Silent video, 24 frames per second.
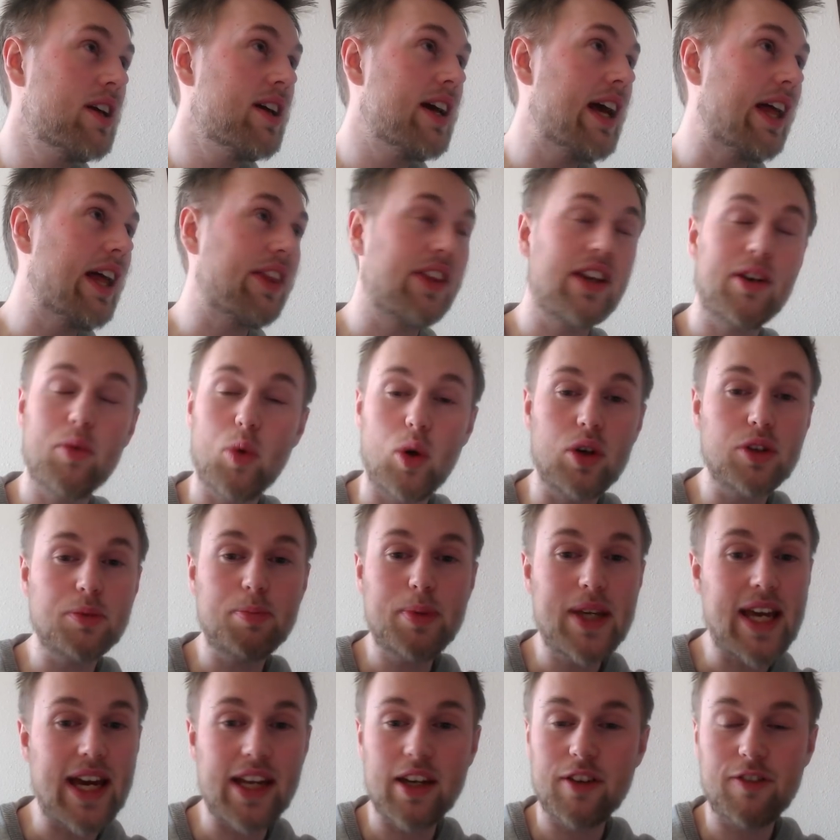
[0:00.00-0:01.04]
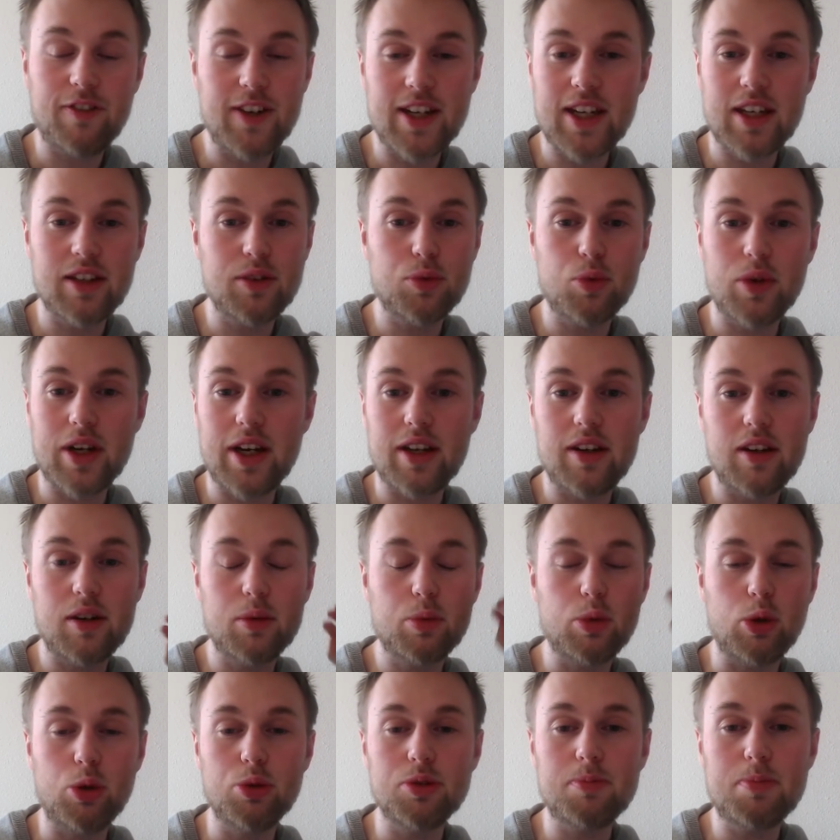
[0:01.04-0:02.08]
And there won't be anything in the way, there
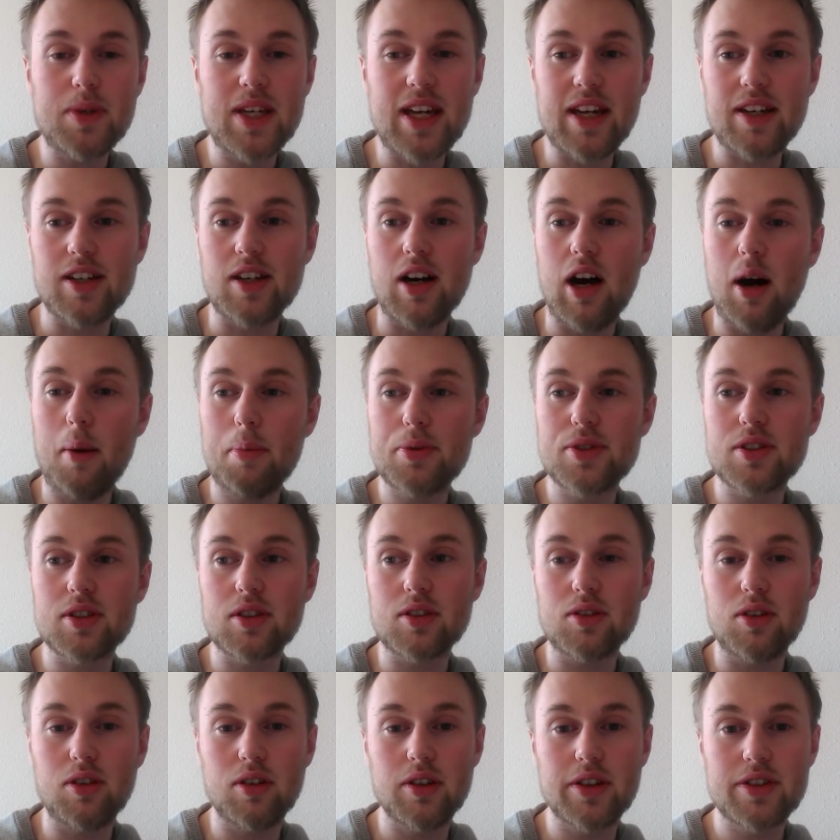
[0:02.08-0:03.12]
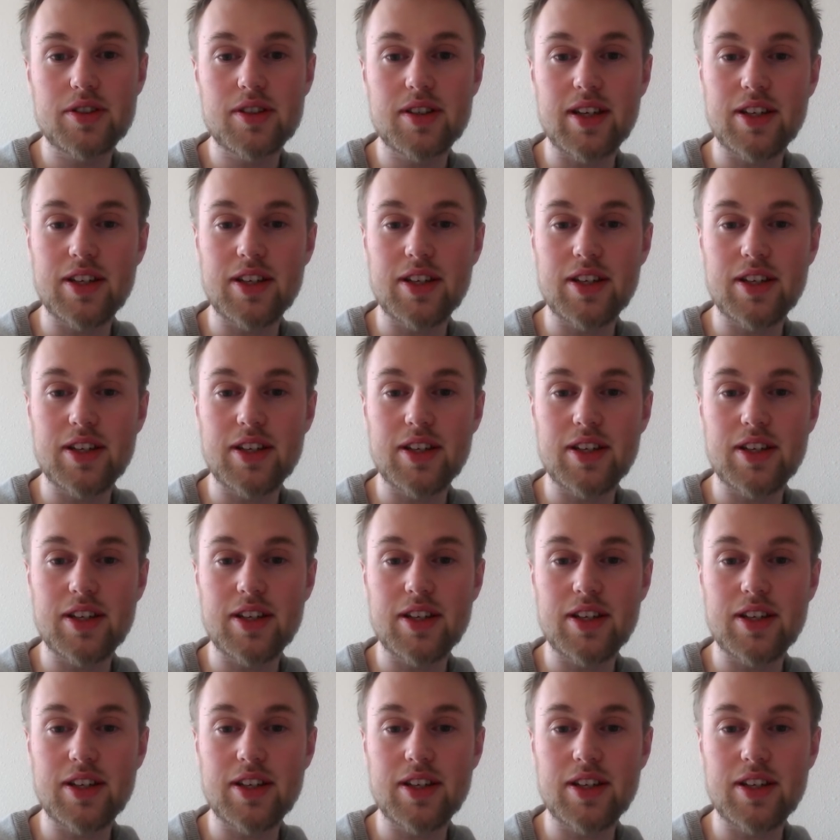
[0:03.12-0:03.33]
won't be any obstacles.